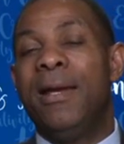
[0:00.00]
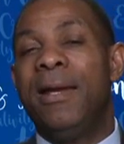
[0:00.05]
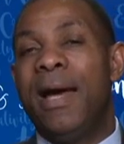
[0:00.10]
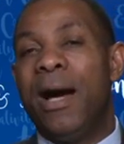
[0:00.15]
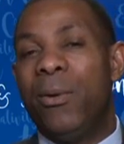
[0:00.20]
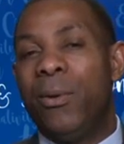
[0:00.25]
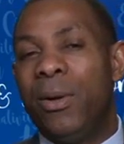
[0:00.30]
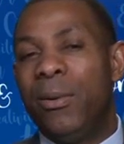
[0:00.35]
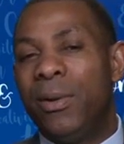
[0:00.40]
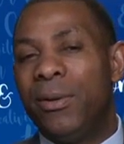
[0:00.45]

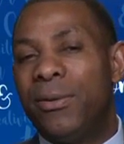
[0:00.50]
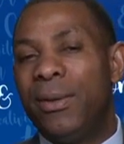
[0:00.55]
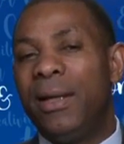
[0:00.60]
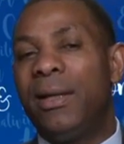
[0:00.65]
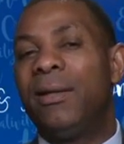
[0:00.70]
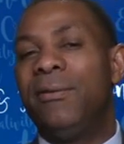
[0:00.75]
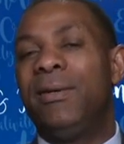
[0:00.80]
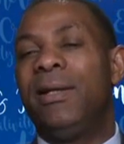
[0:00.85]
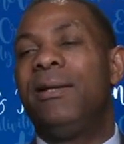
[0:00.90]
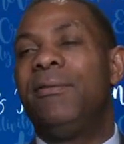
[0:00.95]
Now, when we
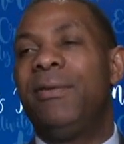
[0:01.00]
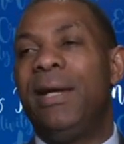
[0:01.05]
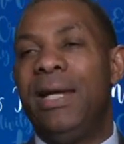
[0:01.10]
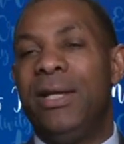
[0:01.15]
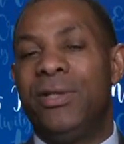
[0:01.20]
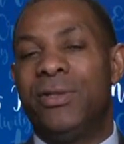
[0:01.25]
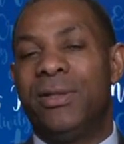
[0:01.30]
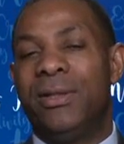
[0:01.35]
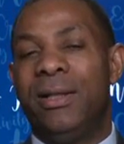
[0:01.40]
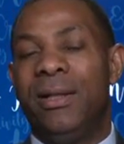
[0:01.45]
think of
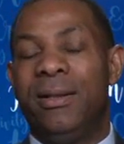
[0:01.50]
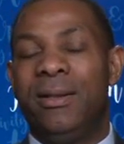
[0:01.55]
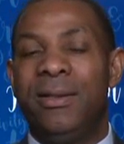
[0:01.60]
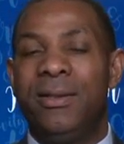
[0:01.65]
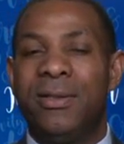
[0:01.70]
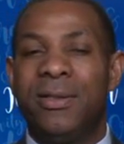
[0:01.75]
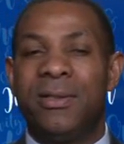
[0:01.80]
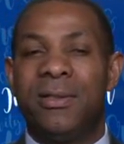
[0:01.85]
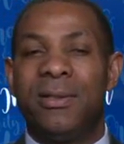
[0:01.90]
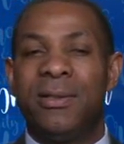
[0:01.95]
innovation, and
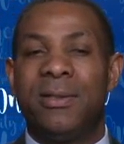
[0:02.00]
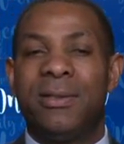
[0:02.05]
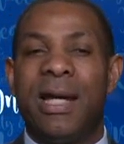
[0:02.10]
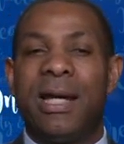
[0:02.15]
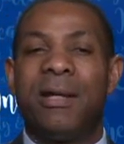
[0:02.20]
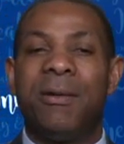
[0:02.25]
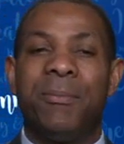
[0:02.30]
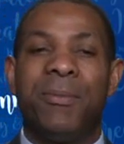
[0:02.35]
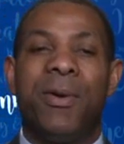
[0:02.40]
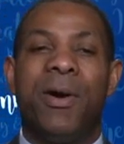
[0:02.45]
this is the
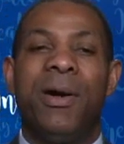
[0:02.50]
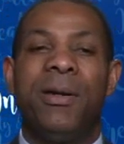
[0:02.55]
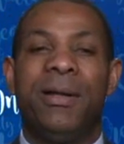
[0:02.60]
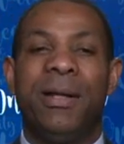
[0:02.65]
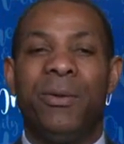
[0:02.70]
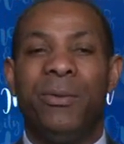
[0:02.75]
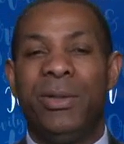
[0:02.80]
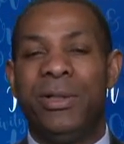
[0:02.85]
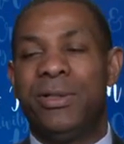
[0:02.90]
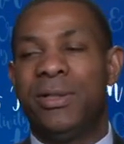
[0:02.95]
second part
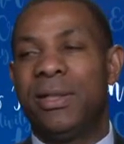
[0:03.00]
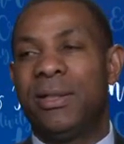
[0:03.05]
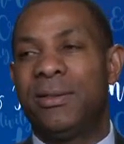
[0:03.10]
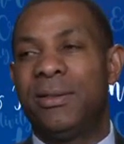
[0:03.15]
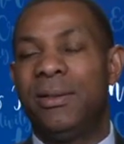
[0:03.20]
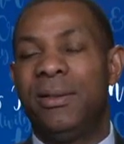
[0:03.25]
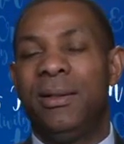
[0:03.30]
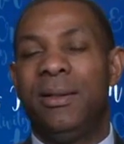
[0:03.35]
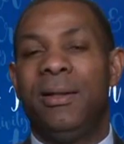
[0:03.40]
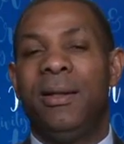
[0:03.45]
that we
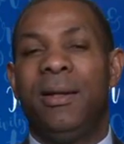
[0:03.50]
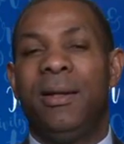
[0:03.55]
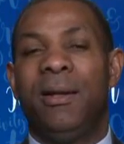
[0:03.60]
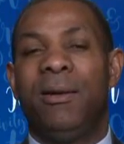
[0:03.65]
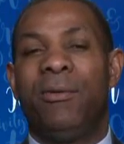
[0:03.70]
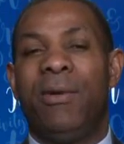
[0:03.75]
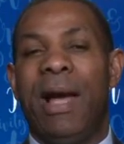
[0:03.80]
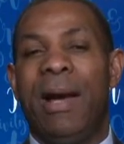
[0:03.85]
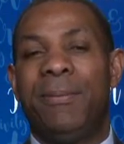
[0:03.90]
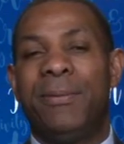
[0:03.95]
just
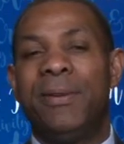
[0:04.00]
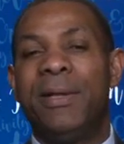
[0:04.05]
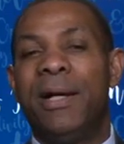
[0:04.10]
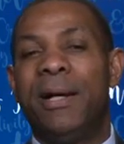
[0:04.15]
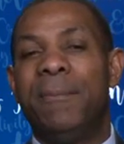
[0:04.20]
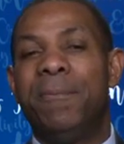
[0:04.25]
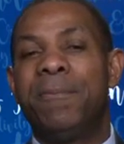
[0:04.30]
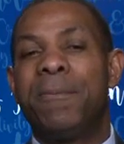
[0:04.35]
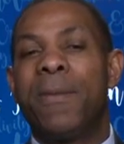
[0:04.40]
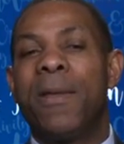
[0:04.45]
wrapped
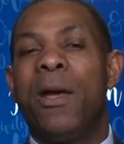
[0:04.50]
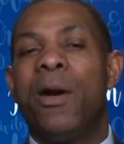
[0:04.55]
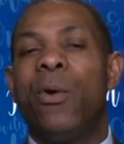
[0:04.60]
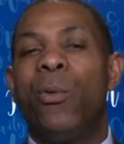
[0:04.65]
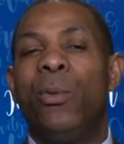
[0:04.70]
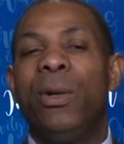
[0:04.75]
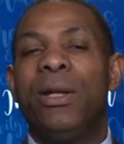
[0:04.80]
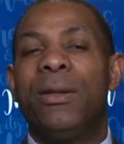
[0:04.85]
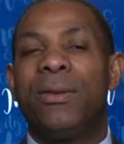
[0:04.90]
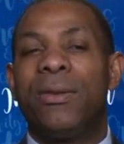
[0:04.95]
up,
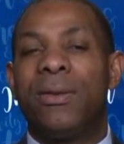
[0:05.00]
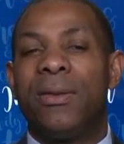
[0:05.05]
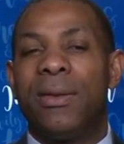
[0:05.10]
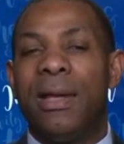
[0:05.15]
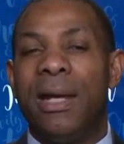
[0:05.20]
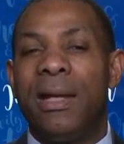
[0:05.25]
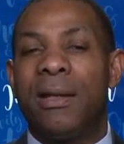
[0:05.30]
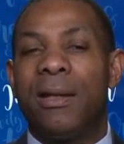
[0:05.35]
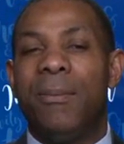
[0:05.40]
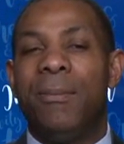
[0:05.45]
we
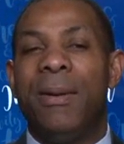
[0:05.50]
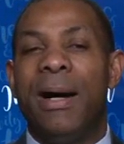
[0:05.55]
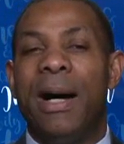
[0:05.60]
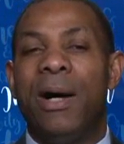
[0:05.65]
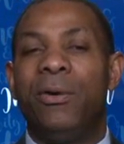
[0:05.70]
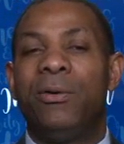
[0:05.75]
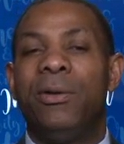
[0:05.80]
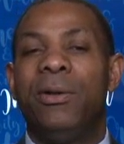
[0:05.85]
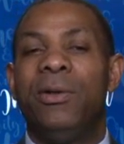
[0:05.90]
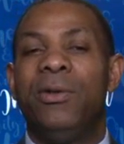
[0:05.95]
think
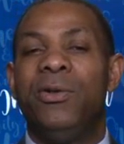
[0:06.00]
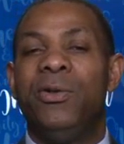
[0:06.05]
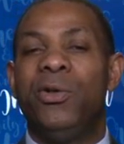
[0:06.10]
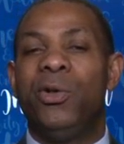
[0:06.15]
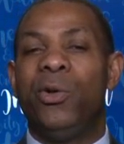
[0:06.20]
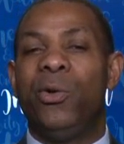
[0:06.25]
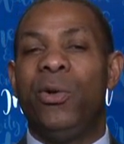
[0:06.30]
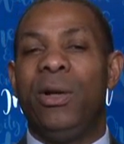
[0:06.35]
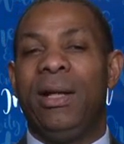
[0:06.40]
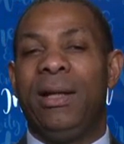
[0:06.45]
about
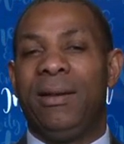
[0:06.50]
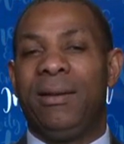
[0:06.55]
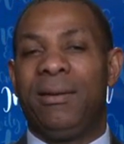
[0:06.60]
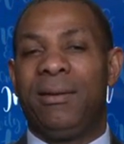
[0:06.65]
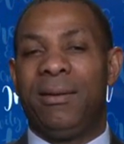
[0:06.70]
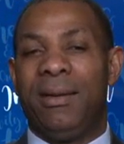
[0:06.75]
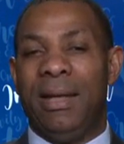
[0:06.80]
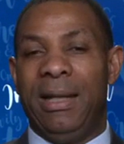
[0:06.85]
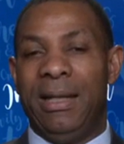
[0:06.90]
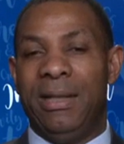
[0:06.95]
doing
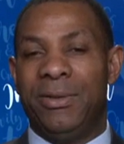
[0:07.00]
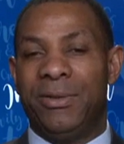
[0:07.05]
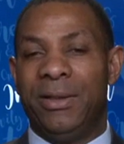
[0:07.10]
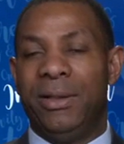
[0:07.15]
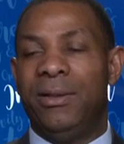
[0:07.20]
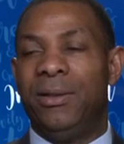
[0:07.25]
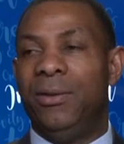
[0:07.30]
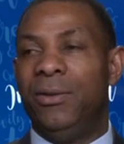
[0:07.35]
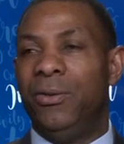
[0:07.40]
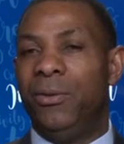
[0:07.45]
things
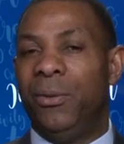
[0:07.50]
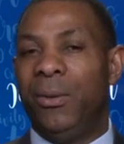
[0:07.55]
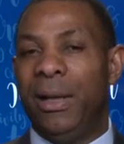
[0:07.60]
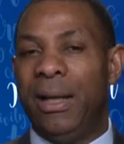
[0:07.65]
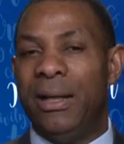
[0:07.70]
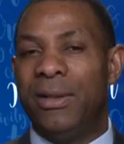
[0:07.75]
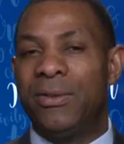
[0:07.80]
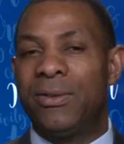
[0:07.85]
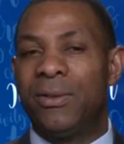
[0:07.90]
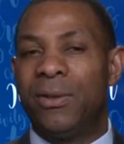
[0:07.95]
in a new
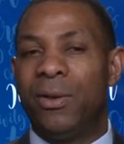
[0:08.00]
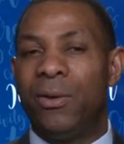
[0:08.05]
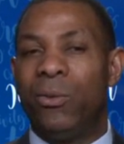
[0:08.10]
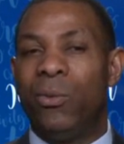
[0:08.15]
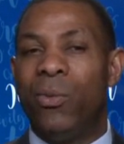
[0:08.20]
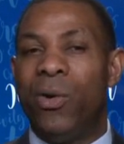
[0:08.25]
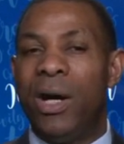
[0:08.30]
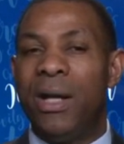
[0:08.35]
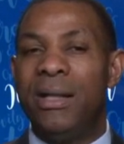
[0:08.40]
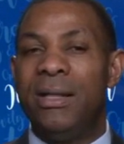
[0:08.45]
way. So
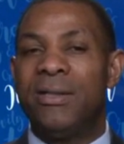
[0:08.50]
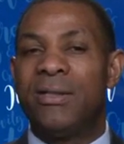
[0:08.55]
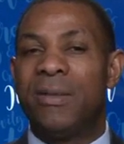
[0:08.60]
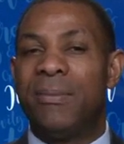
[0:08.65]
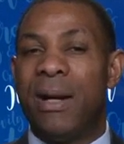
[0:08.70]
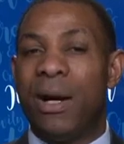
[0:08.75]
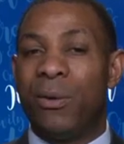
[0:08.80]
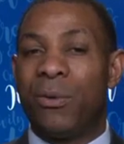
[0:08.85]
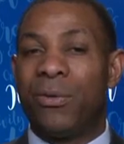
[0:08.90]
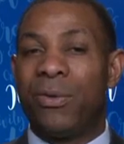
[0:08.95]
one is
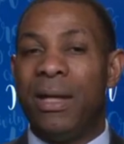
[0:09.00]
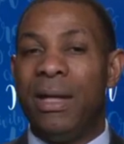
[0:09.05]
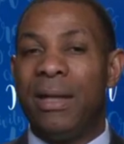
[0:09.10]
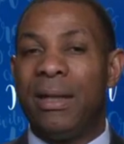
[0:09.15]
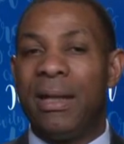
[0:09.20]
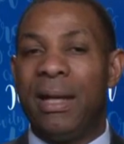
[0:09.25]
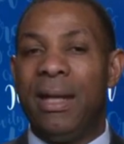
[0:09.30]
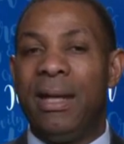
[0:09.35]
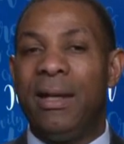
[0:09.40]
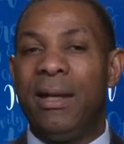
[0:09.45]
about
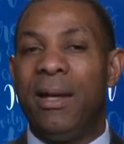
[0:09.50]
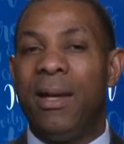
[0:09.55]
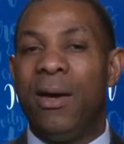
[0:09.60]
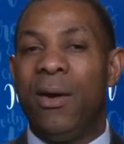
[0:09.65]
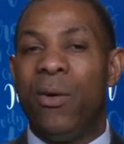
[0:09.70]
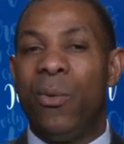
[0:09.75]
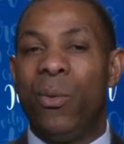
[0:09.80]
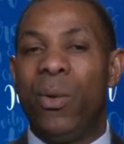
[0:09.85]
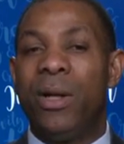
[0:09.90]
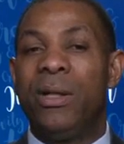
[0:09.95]
thinking,
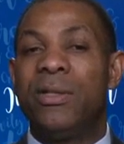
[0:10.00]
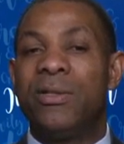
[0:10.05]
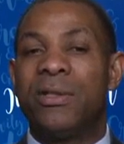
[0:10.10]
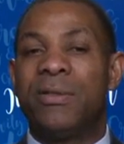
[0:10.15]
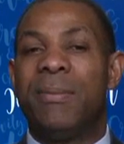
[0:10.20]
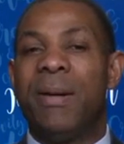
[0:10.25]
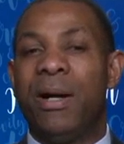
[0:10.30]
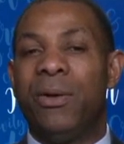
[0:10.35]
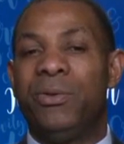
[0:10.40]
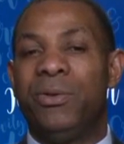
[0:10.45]
one
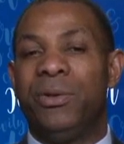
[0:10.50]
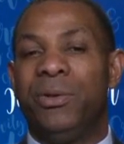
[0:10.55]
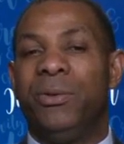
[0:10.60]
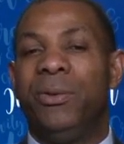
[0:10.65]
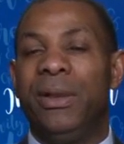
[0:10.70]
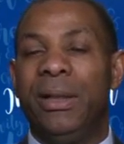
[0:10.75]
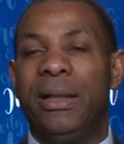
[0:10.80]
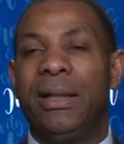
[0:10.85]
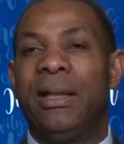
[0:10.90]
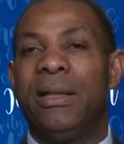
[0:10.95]
is about
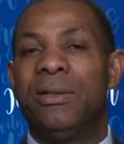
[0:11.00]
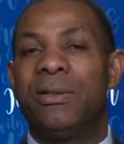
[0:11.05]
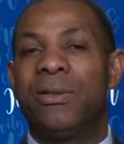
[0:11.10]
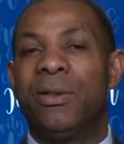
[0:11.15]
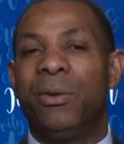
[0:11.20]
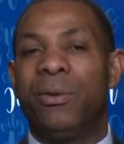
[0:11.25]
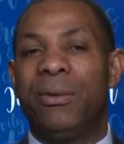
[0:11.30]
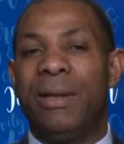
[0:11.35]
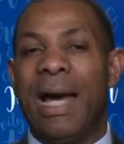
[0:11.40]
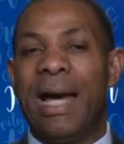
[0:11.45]
doing. And
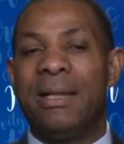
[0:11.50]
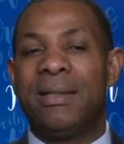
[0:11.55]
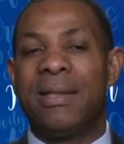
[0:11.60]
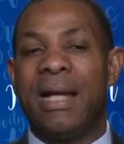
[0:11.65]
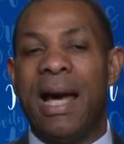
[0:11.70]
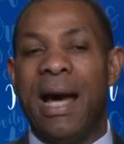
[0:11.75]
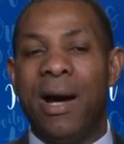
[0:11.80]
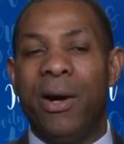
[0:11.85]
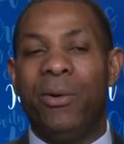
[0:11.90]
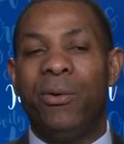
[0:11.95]
so
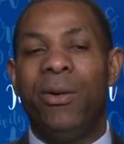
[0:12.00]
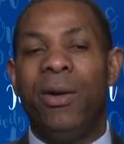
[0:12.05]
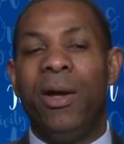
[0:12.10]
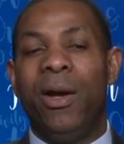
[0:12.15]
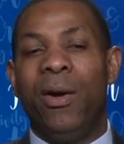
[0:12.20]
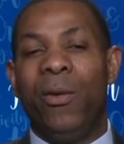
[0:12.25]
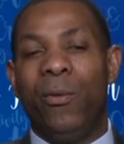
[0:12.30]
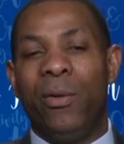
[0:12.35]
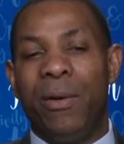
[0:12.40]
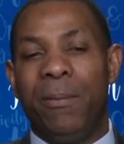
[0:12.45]
that's how
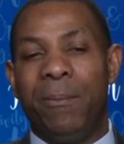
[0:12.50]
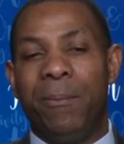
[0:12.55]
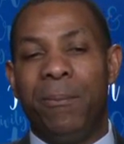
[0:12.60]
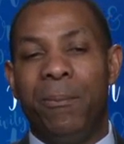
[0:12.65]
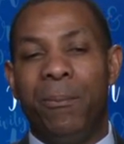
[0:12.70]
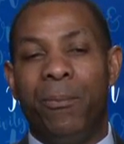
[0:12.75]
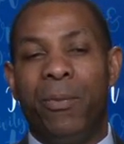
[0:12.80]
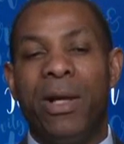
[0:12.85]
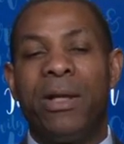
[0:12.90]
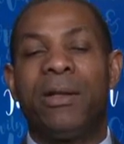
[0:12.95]
we
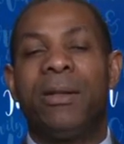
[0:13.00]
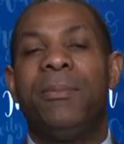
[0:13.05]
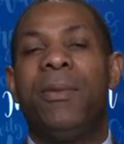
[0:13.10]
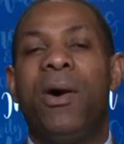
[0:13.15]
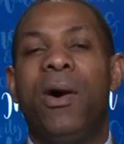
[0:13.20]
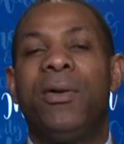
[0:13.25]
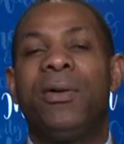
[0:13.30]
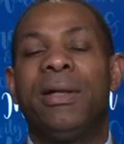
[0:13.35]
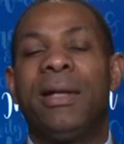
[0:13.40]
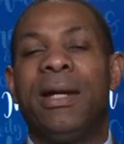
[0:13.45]
bring them
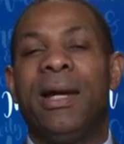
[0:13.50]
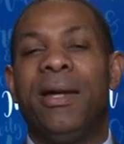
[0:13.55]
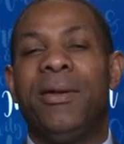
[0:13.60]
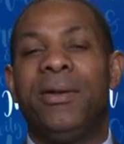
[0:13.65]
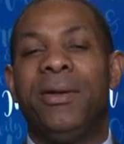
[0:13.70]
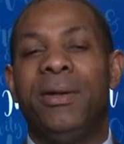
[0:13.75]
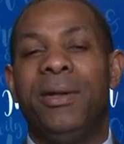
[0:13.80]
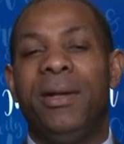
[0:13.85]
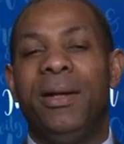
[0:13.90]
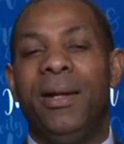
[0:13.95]
all
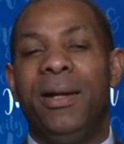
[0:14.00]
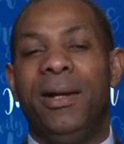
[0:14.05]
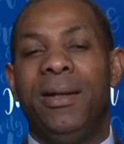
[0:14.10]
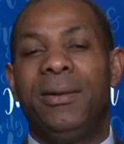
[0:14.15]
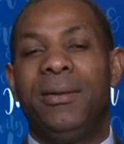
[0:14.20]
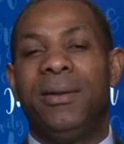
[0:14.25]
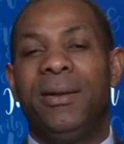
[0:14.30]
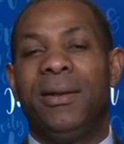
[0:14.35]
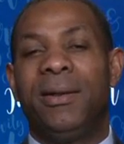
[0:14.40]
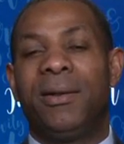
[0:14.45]
together
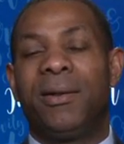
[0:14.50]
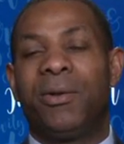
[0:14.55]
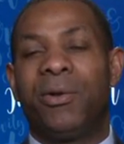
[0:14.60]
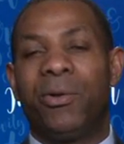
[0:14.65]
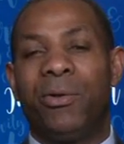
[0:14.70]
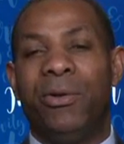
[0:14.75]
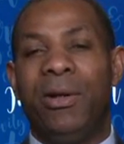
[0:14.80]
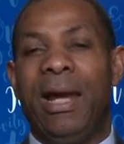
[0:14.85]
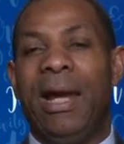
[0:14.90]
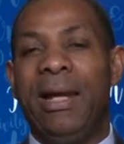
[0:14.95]
to
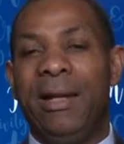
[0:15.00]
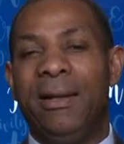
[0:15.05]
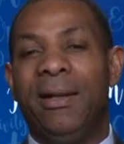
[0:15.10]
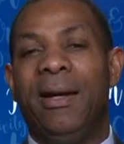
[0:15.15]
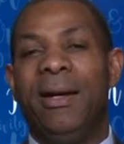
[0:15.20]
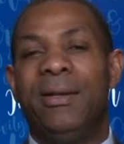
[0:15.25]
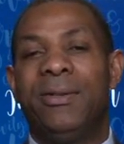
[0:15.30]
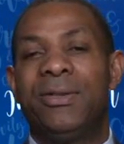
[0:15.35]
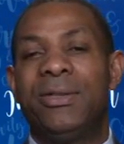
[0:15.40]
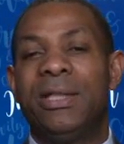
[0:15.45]
create
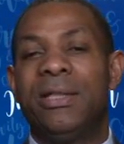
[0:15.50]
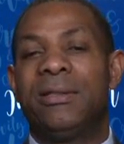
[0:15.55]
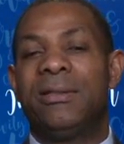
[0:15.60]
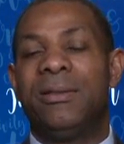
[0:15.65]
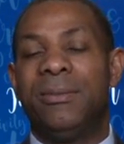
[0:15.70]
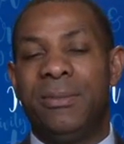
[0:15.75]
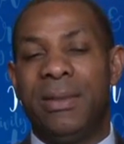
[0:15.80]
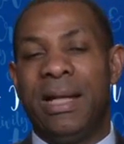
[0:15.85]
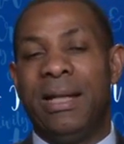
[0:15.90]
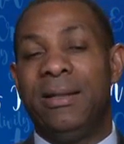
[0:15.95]
a
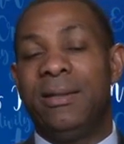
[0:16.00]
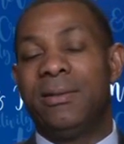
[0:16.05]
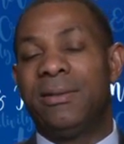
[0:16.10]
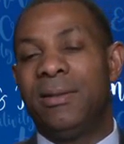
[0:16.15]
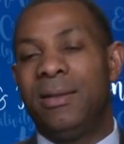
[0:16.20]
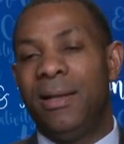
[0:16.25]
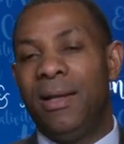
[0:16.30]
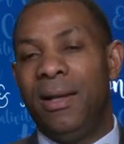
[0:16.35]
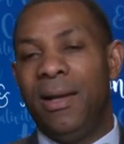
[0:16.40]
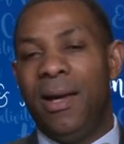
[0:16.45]
system that is